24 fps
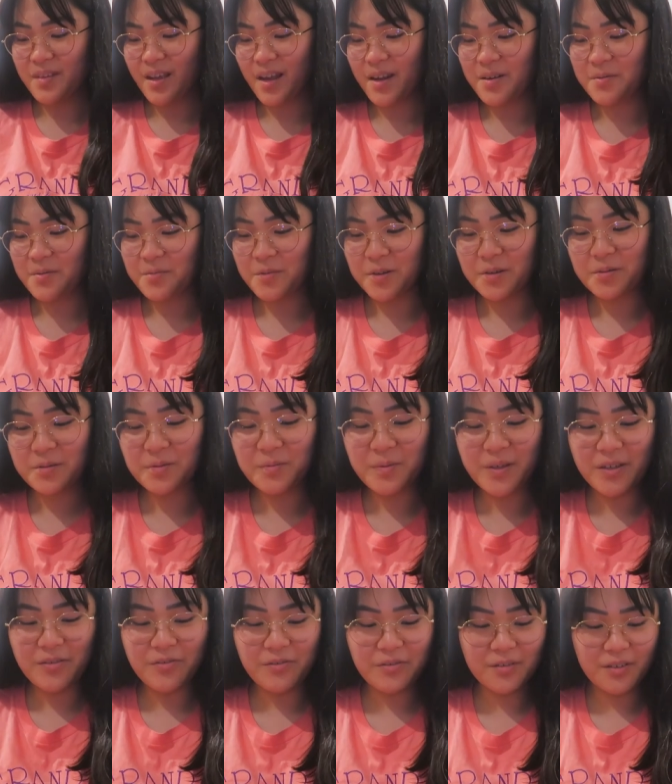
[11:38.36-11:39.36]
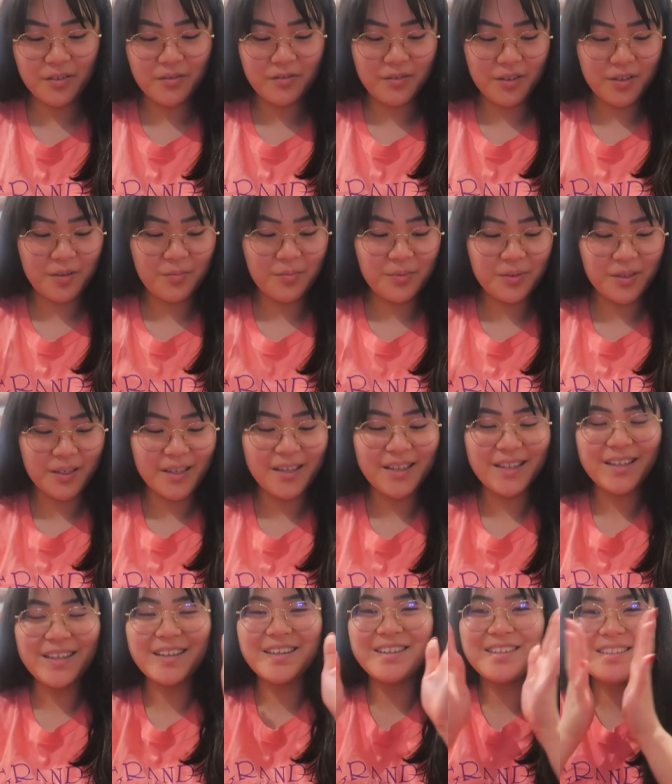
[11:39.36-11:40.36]
and we will be
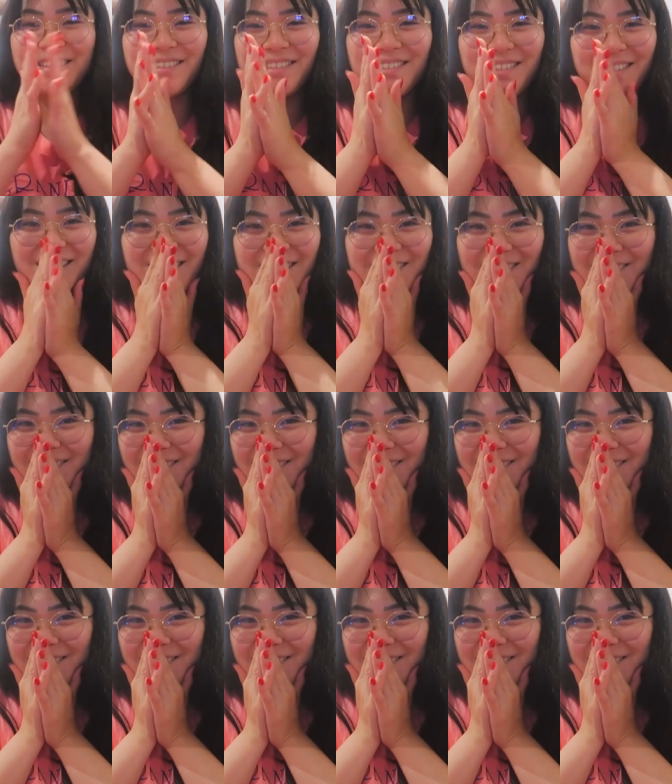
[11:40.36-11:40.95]
completely done.